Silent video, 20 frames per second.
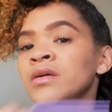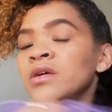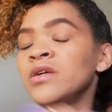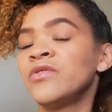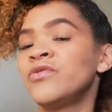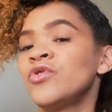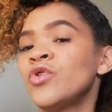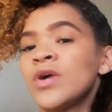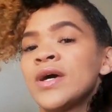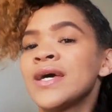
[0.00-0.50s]

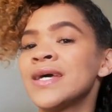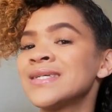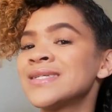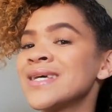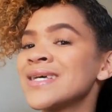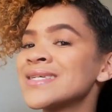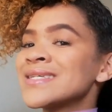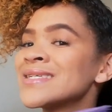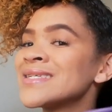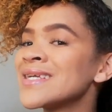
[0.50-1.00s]
if your hair is
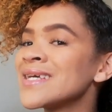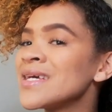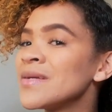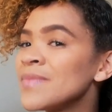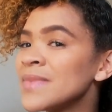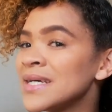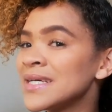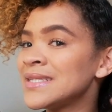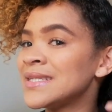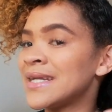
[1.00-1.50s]

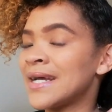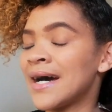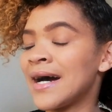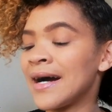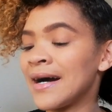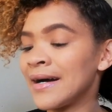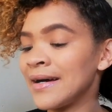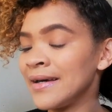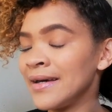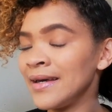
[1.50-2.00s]
extremely
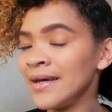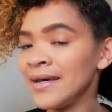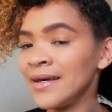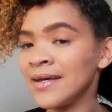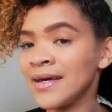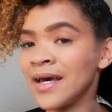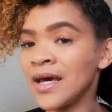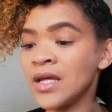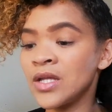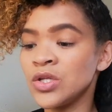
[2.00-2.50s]
dry
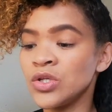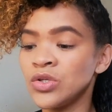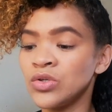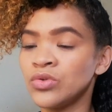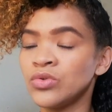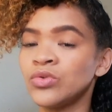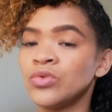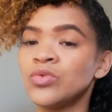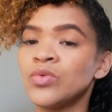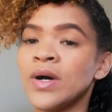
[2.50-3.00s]
and
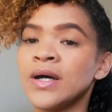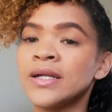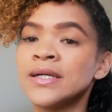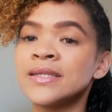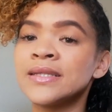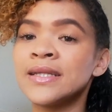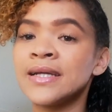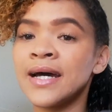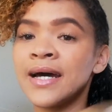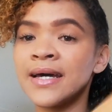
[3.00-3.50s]
you want to
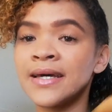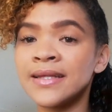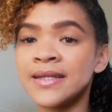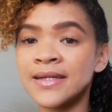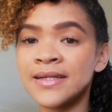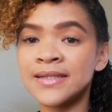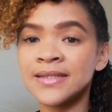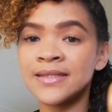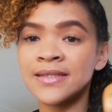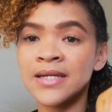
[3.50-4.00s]
try
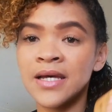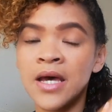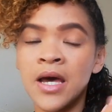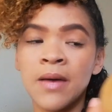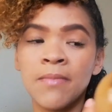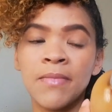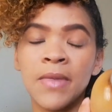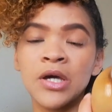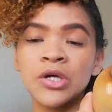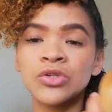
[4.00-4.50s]
this,
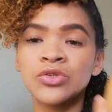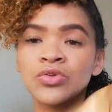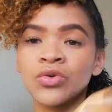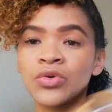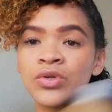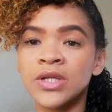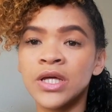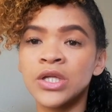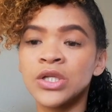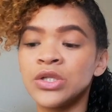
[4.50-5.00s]
make
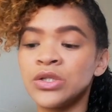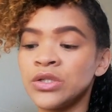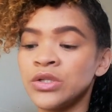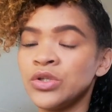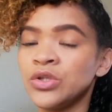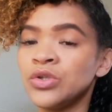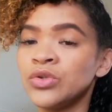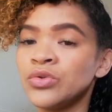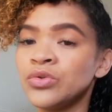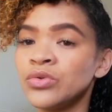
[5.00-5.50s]
sure that
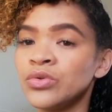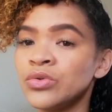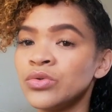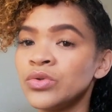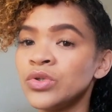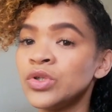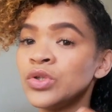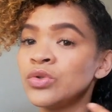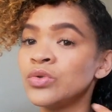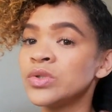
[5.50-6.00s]

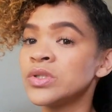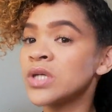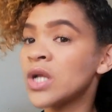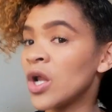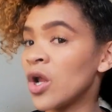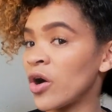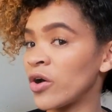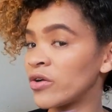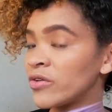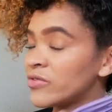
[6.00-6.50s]
you use a
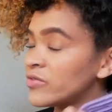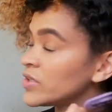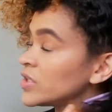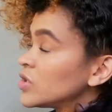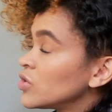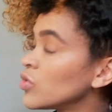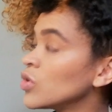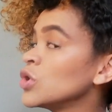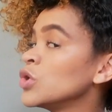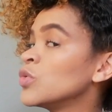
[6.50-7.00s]
lot of it,
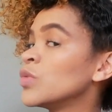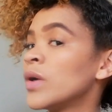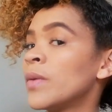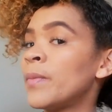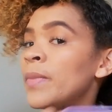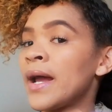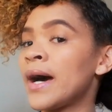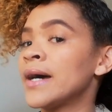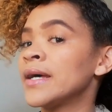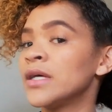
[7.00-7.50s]
or you
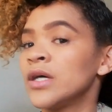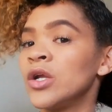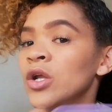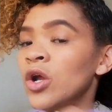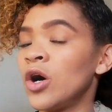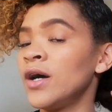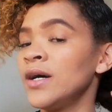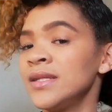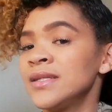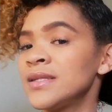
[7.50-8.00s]
apply a
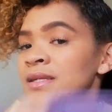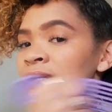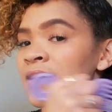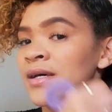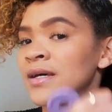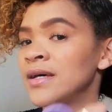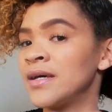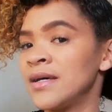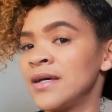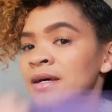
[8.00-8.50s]
lot.
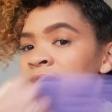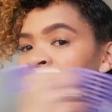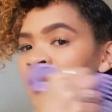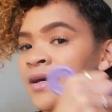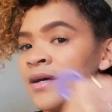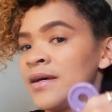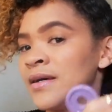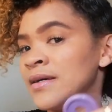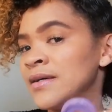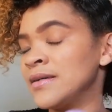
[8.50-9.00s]

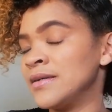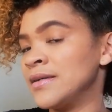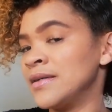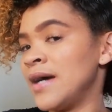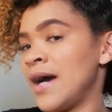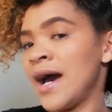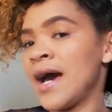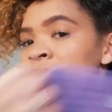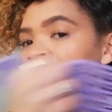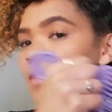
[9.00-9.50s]

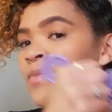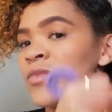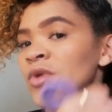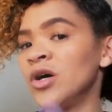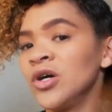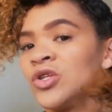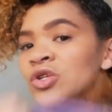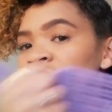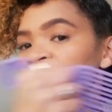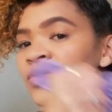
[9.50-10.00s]
I am
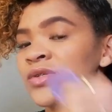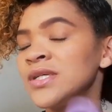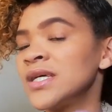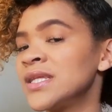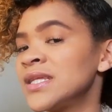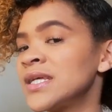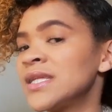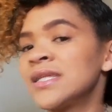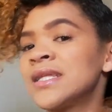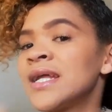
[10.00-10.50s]
not
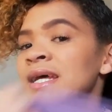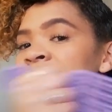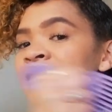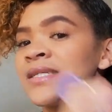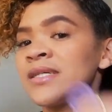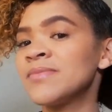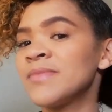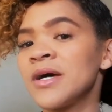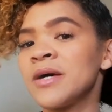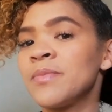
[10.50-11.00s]
using the
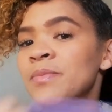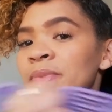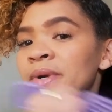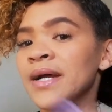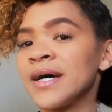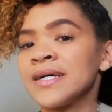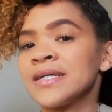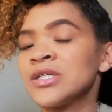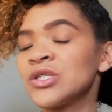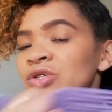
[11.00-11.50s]
Tresemme
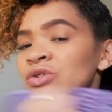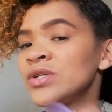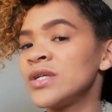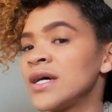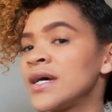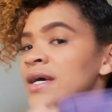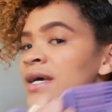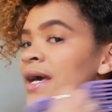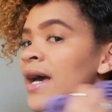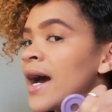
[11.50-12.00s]
brush
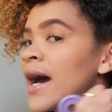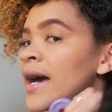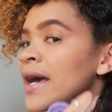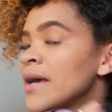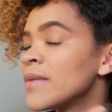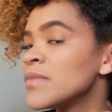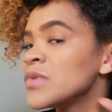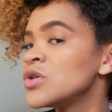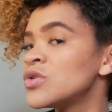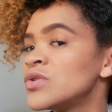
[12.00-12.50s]
today. I
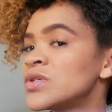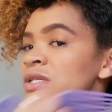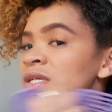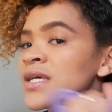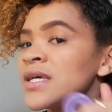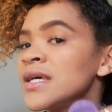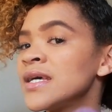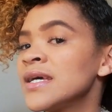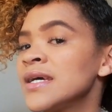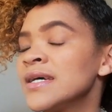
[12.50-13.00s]
am
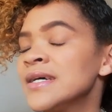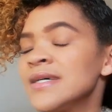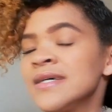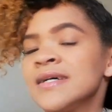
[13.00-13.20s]
using,